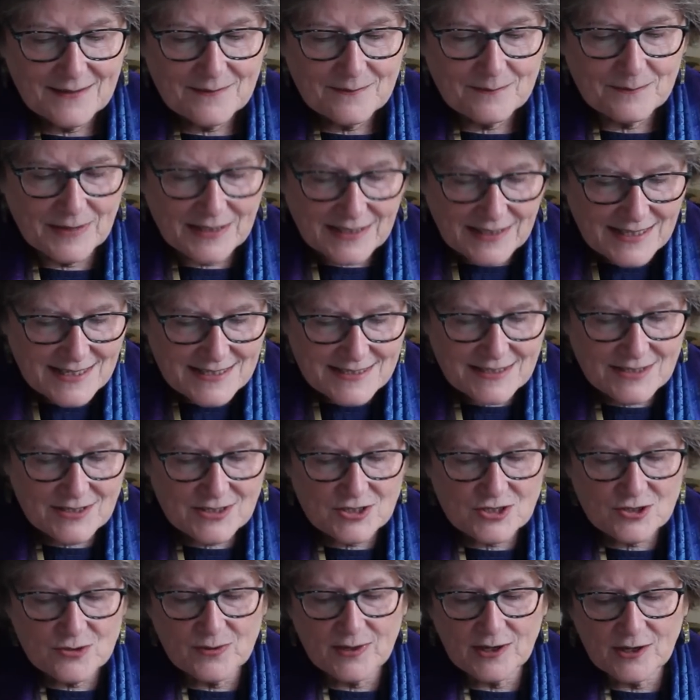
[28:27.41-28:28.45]
But isn't
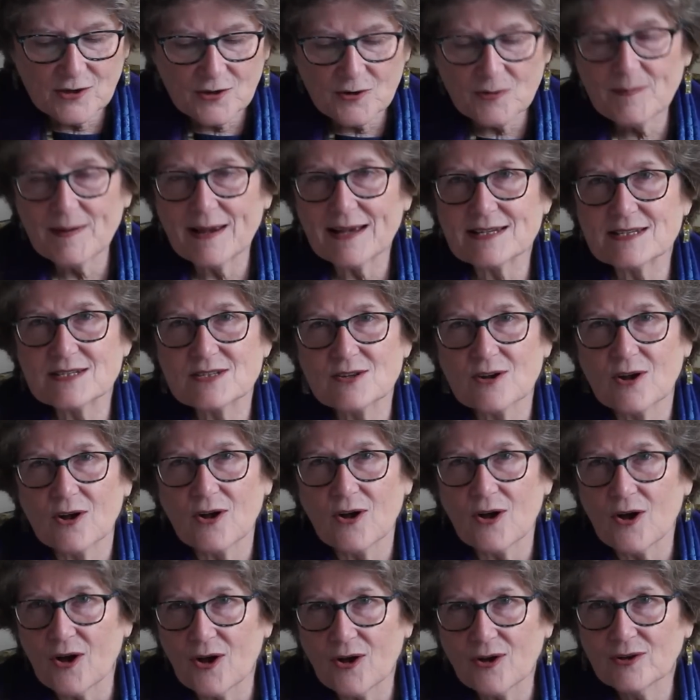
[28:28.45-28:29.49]
doing your best
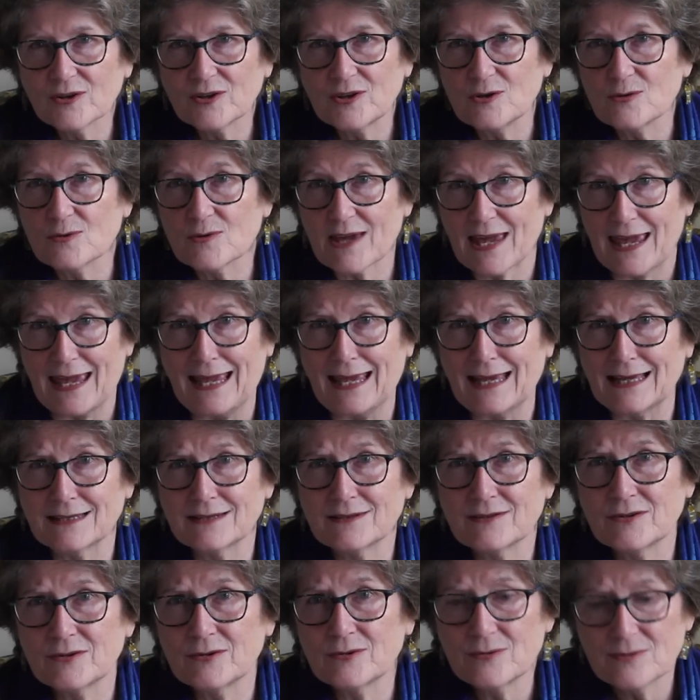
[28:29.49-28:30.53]
all you can
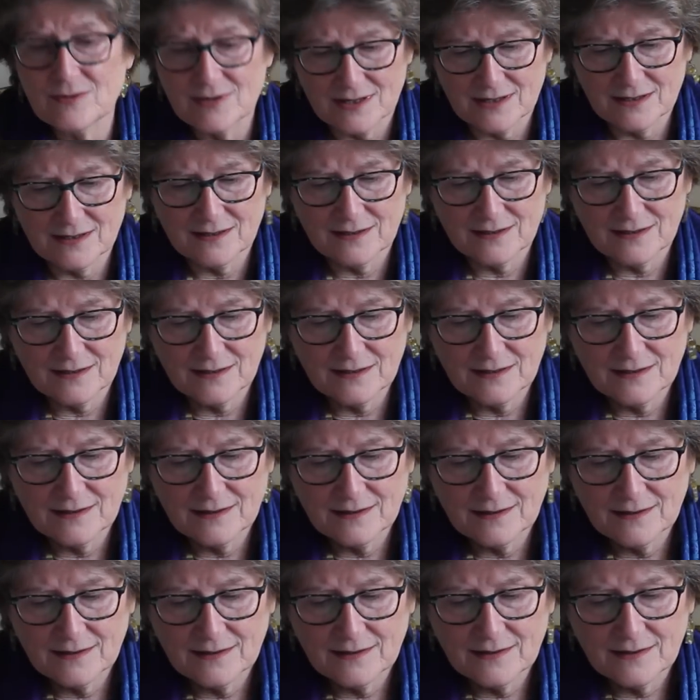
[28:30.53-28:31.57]
do?
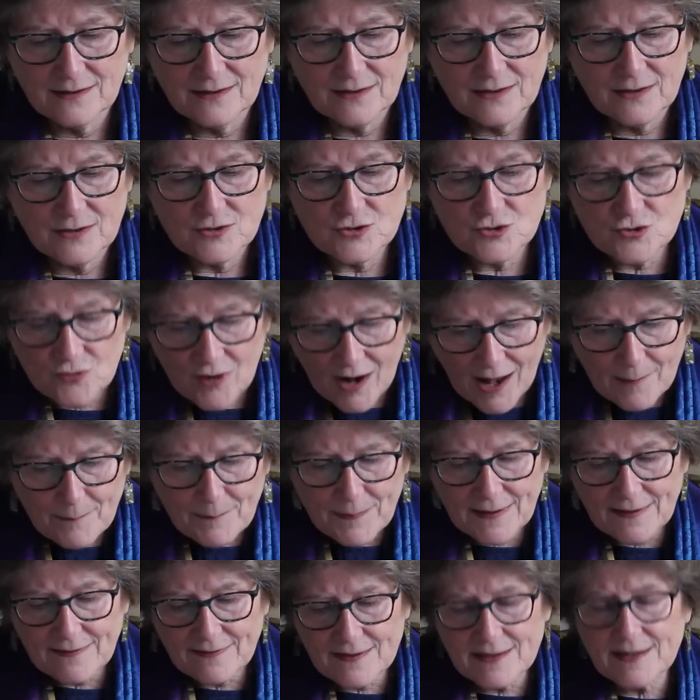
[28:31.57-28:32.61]

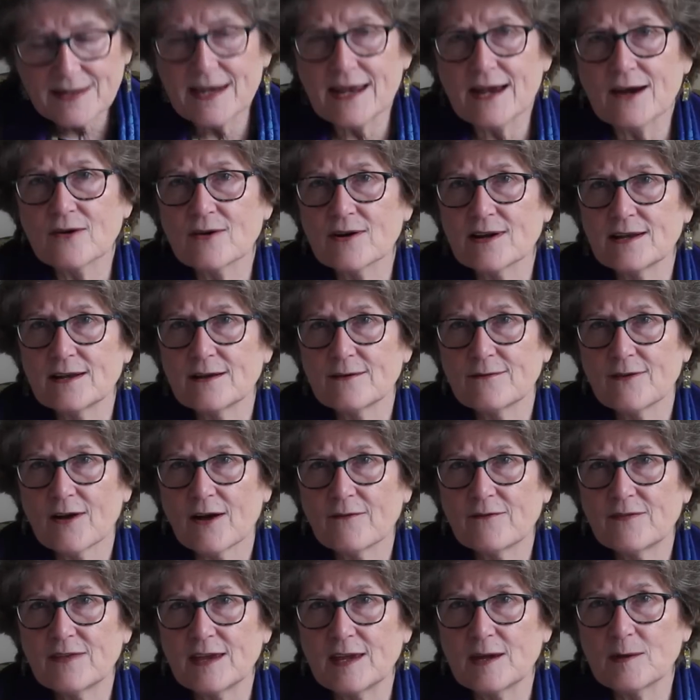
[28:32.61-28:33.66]
Dropping the narrative
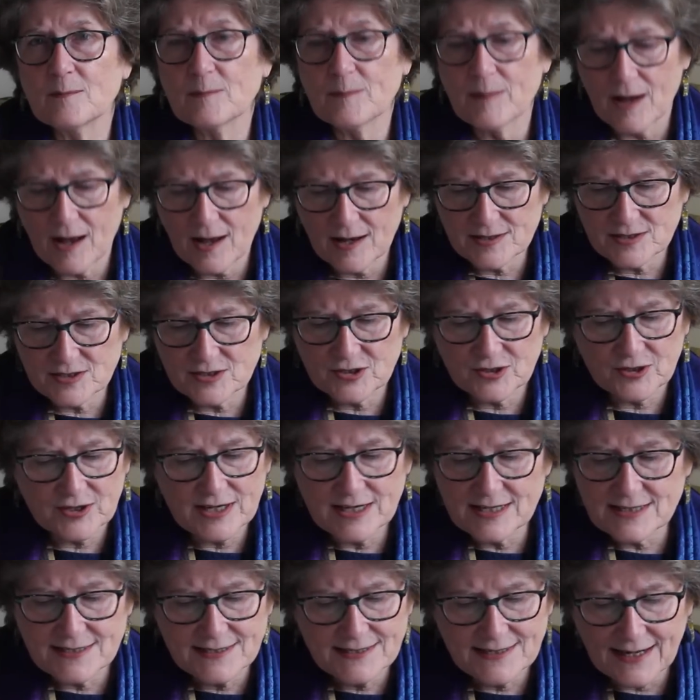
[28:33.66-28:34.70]
of the imposter
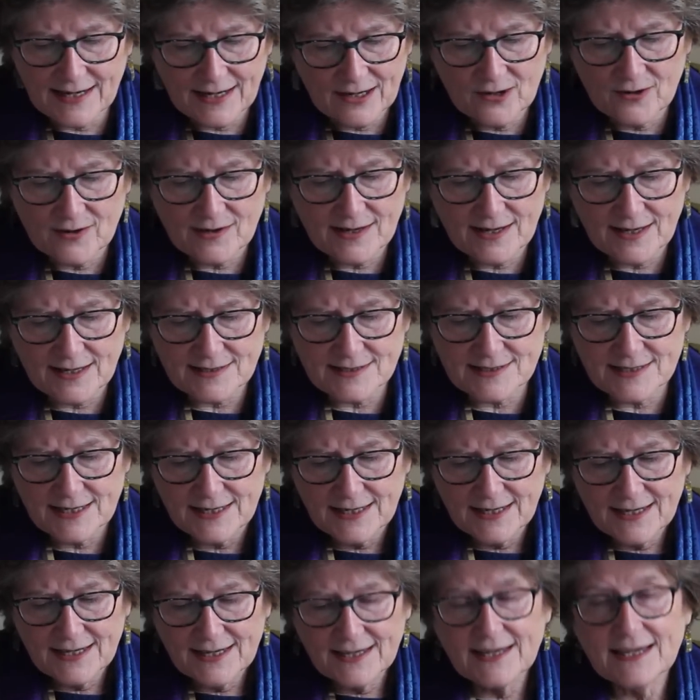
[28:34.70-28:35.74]
isn't arrogant.
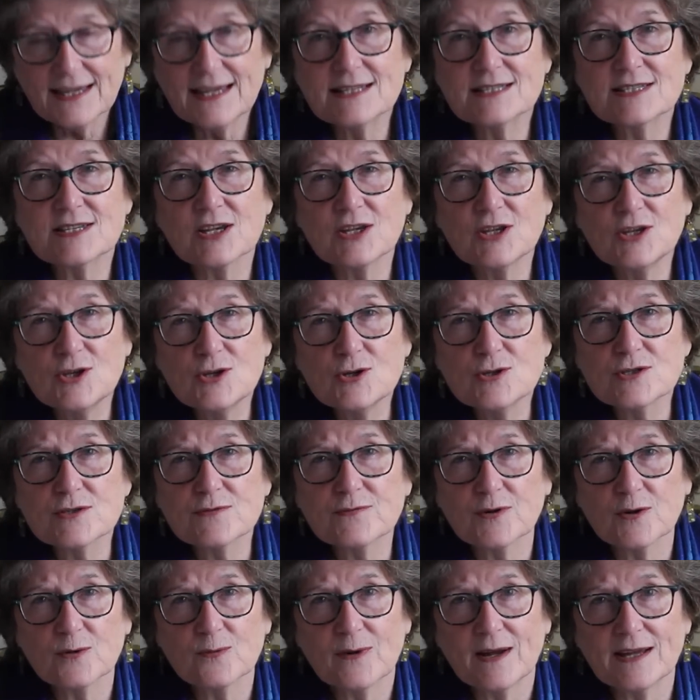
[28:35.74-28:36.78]
It's a
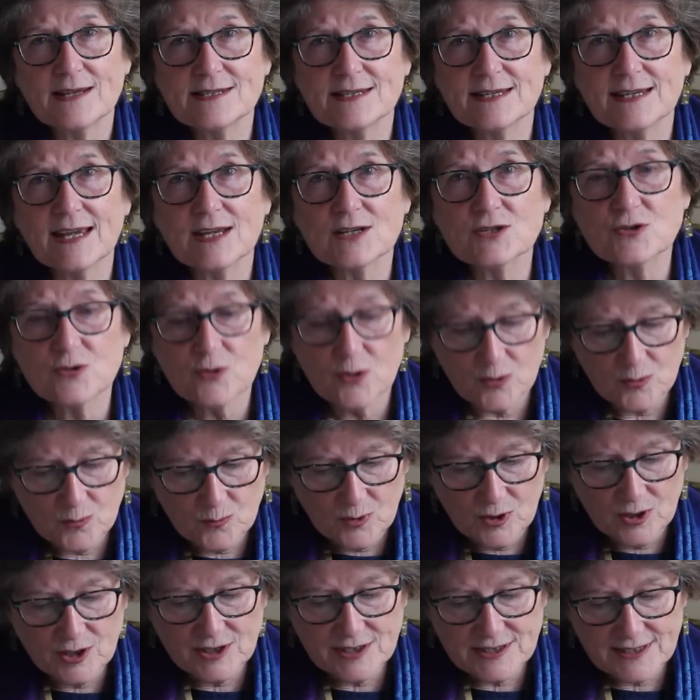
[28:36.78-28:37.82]
useful way to get your
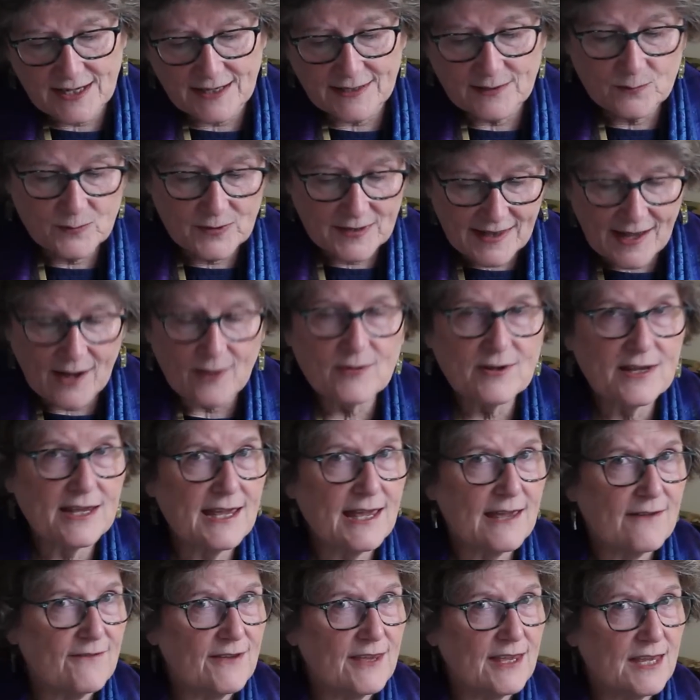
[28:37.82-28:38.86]
work done without
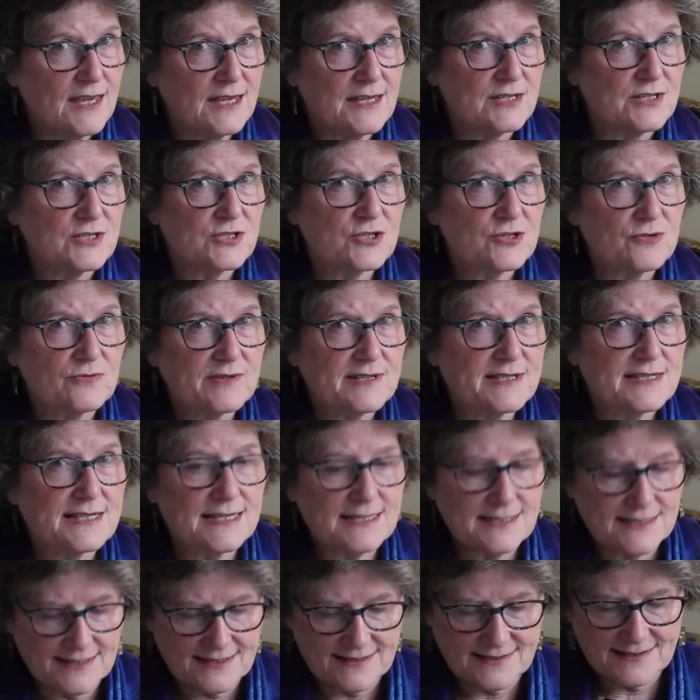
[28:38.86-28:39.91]
giving in to
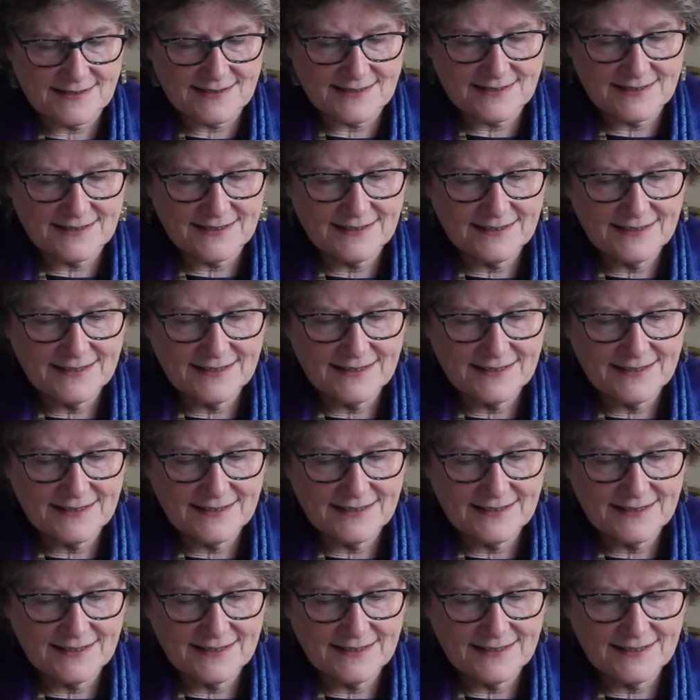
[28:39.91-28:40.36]
resistance.